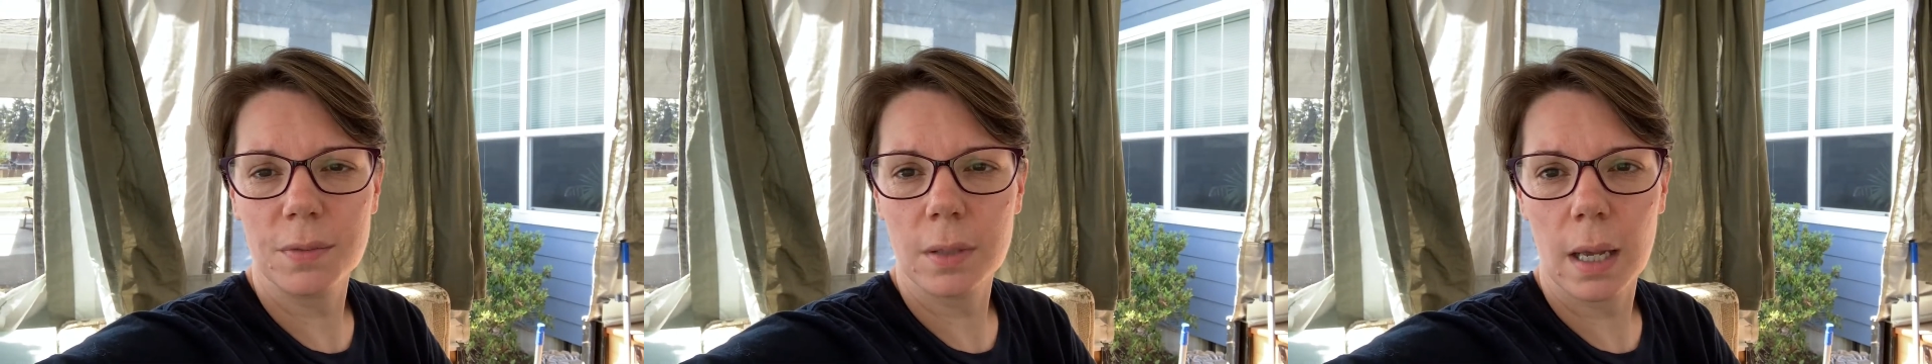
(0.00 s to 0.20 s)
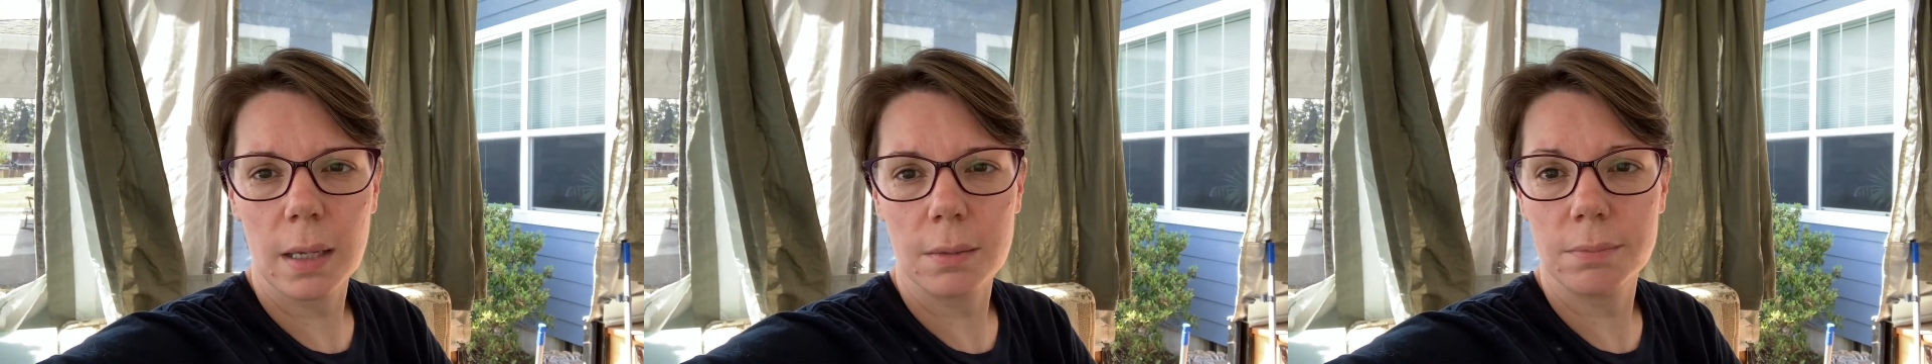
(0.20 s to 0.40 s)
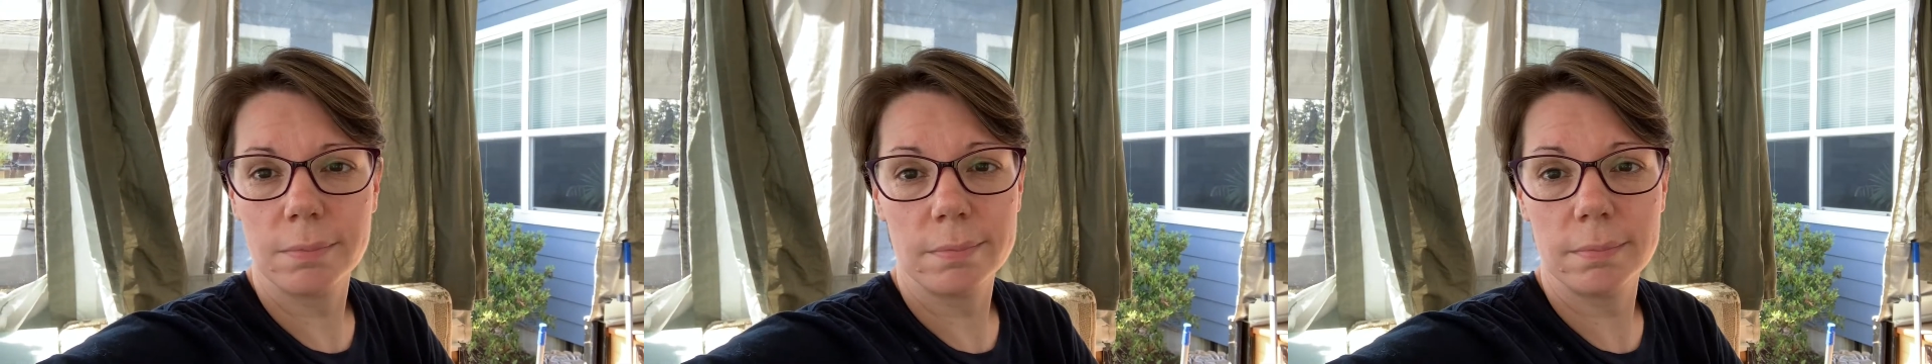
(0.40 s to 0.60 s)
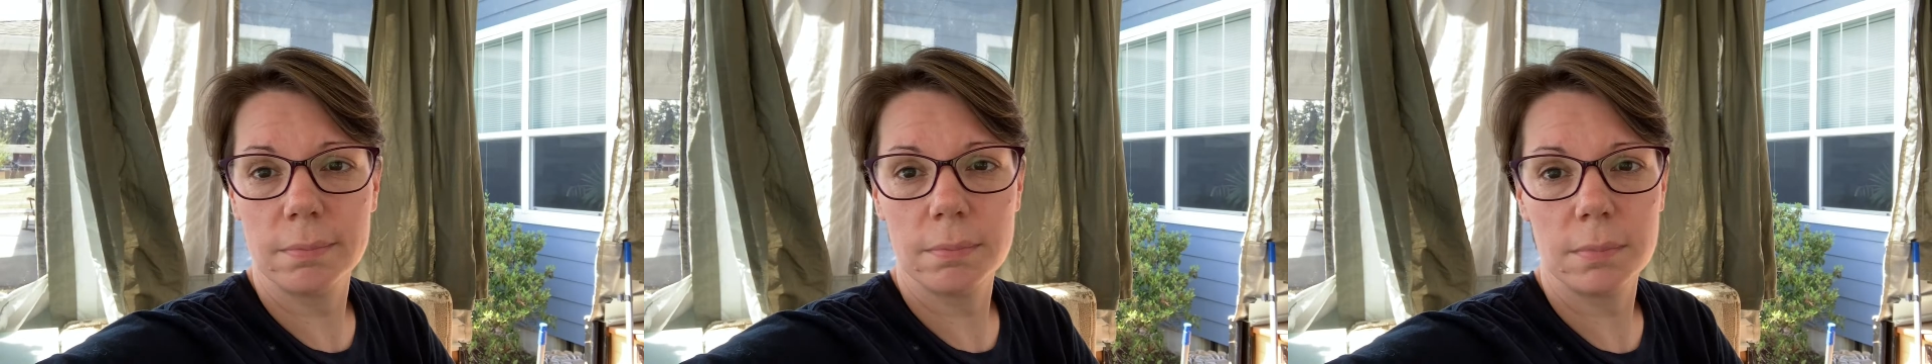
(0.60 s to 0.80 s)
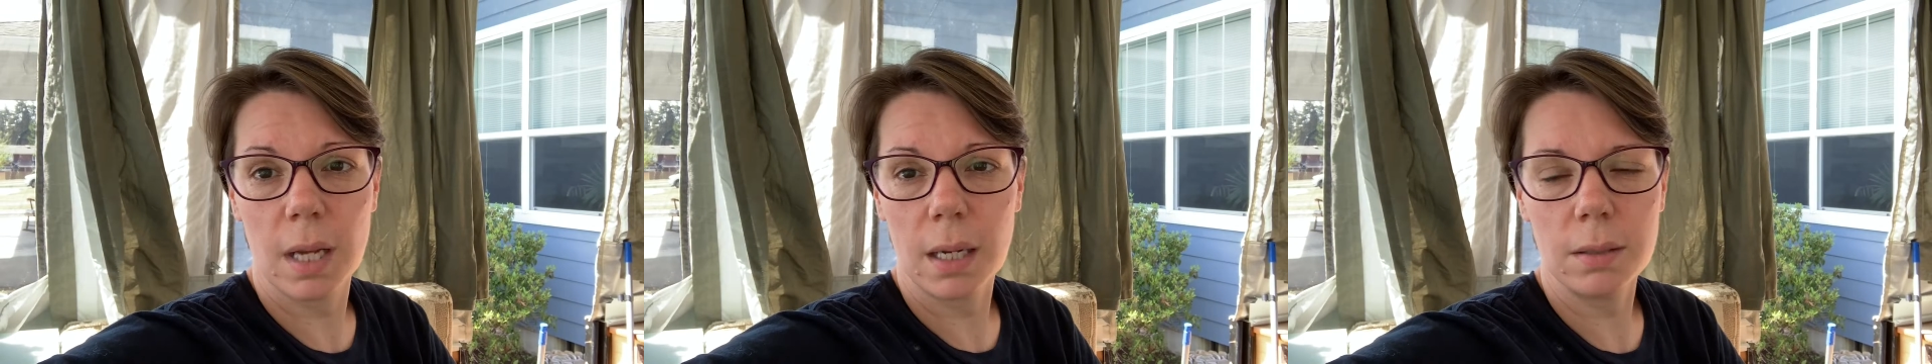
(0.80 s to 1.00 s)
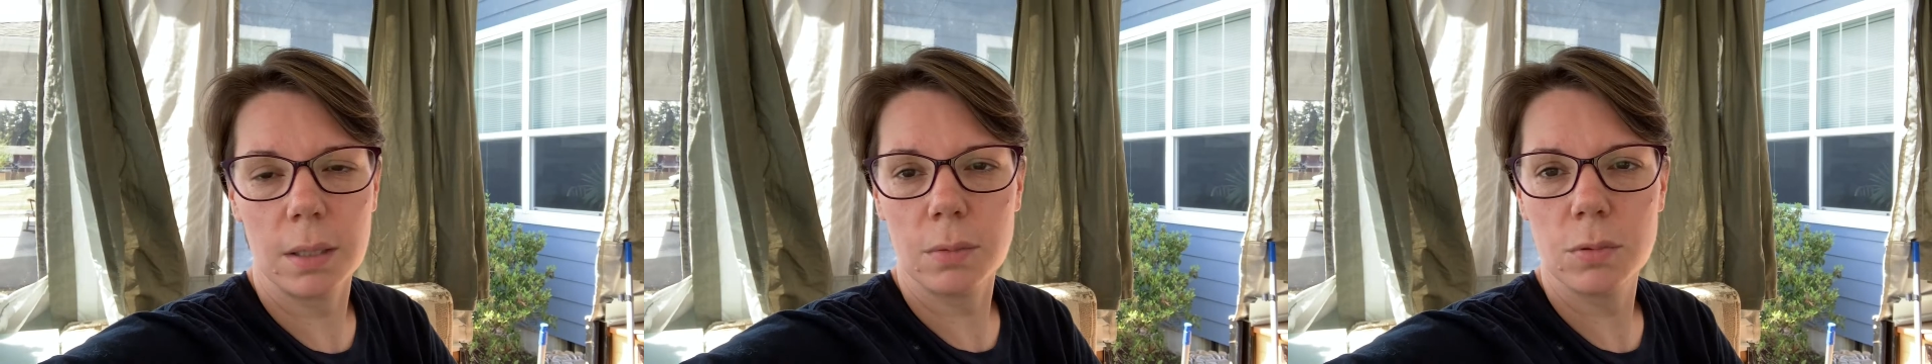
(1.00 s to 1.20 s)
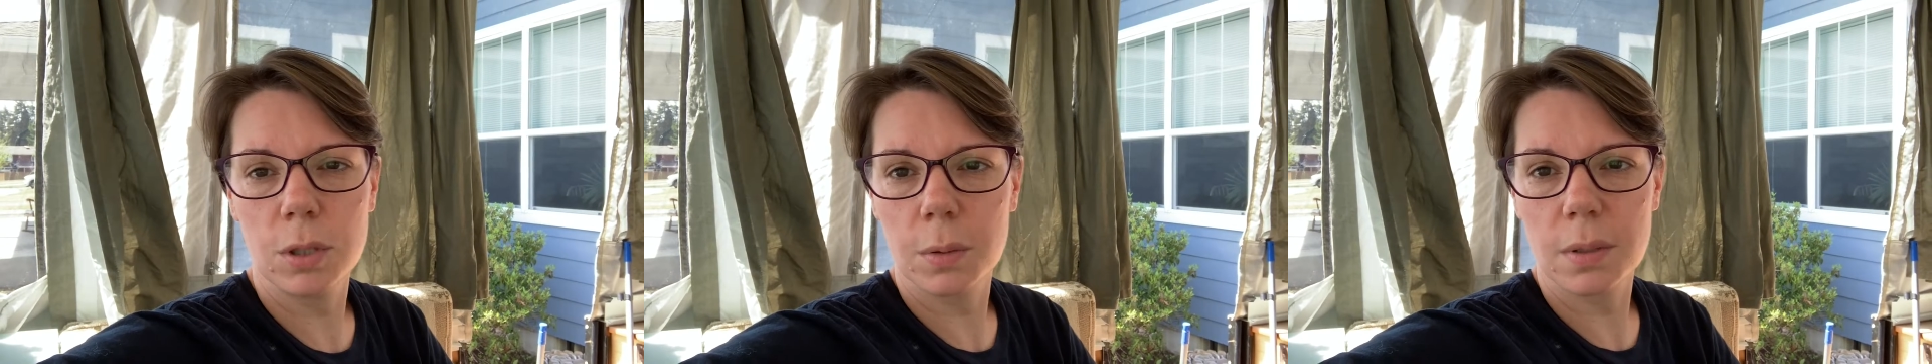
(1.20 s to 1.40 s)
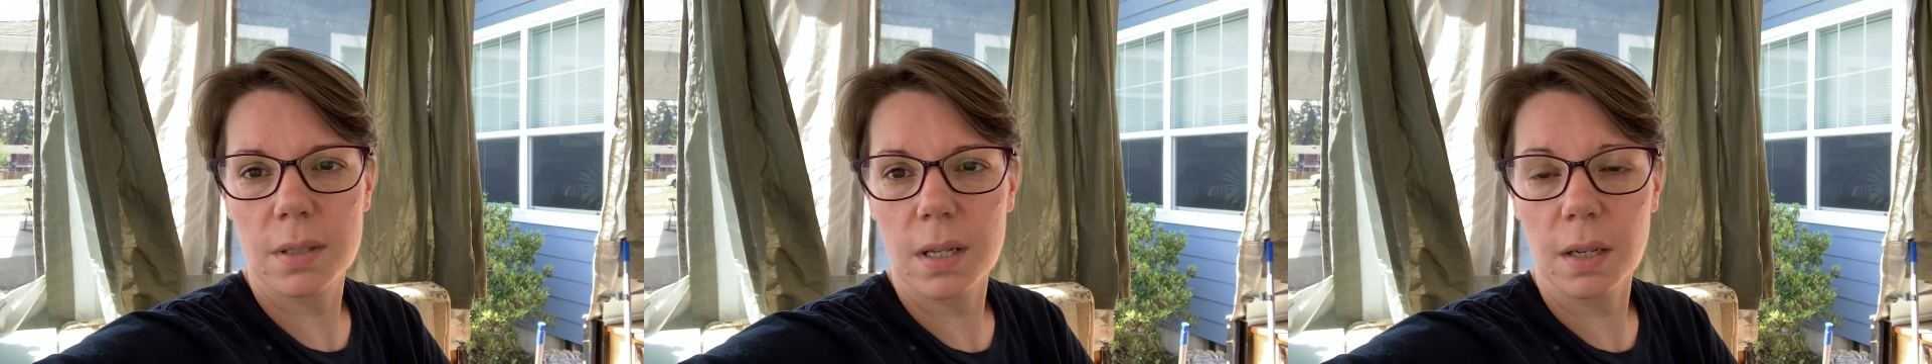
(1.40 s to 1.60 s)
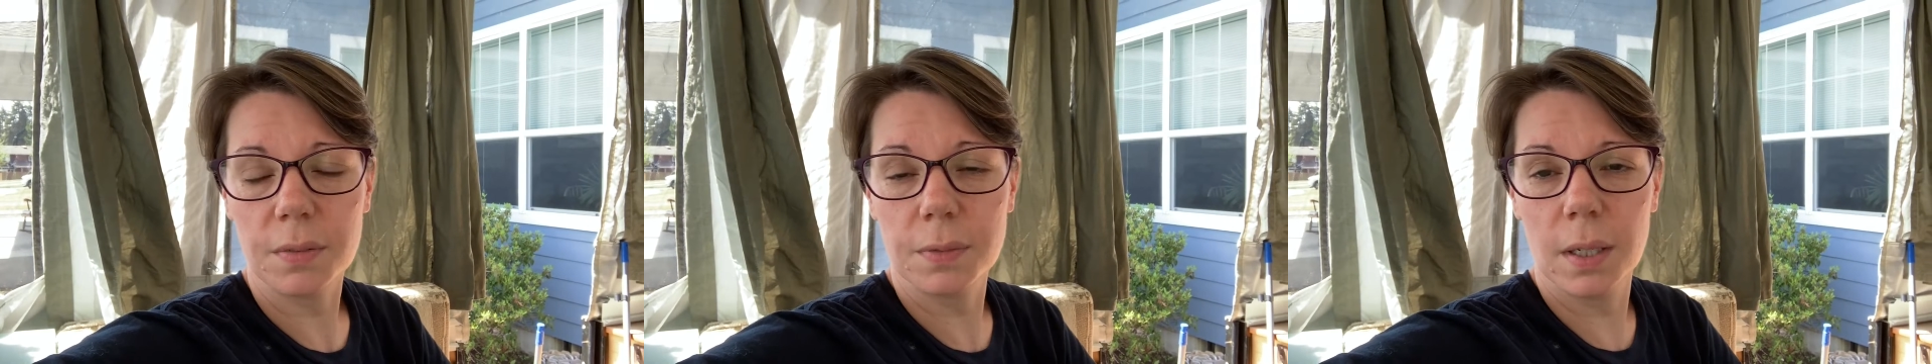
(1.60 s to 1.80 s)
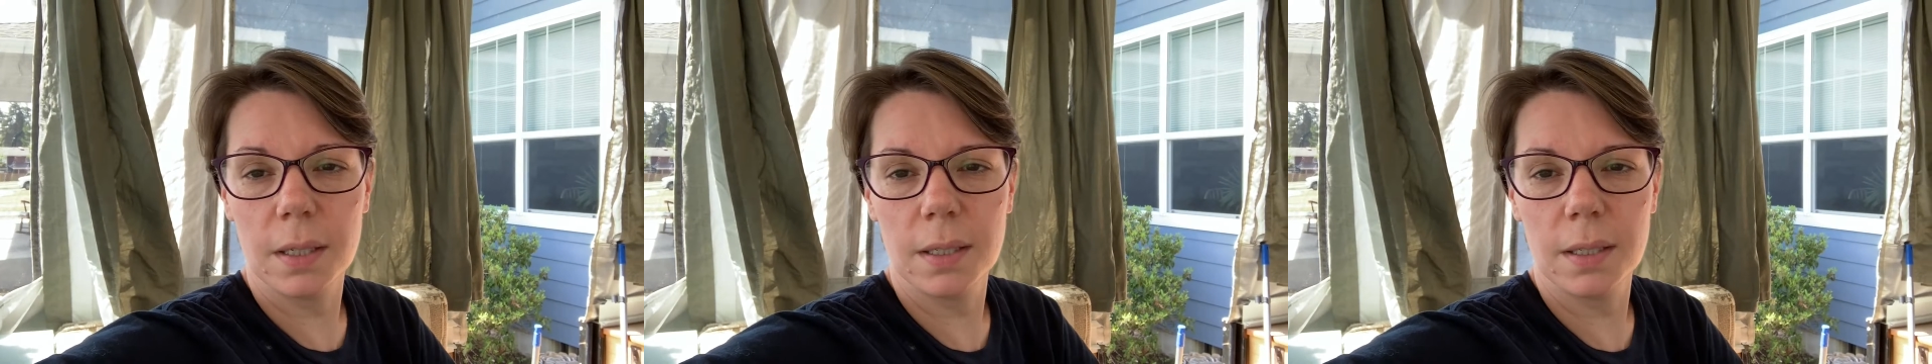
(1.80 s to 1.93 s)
I don't know, doing stuff.